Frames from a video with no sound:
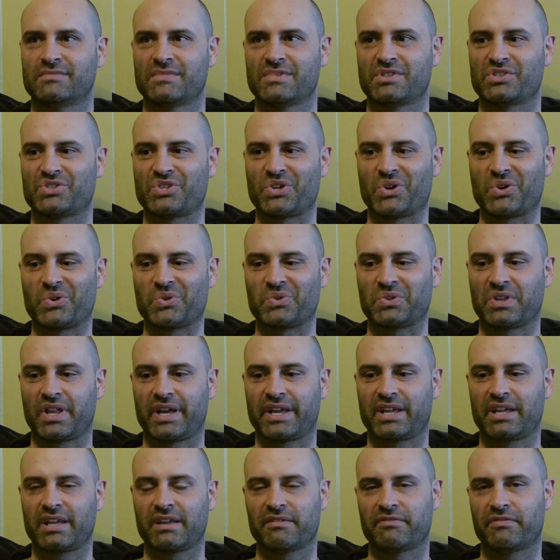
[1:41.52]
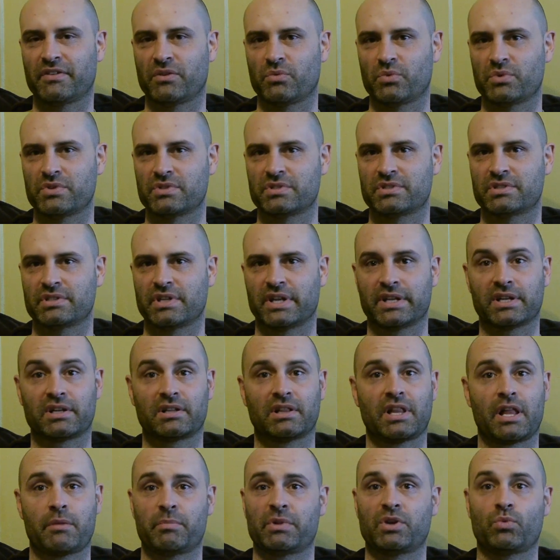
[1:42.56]
So like if it was
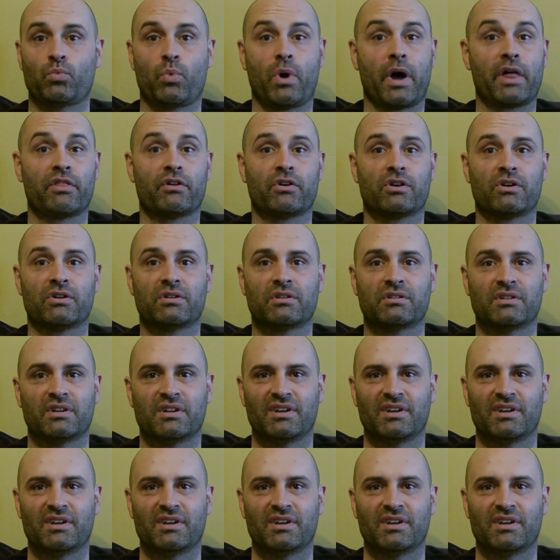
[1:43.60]
inclement weather,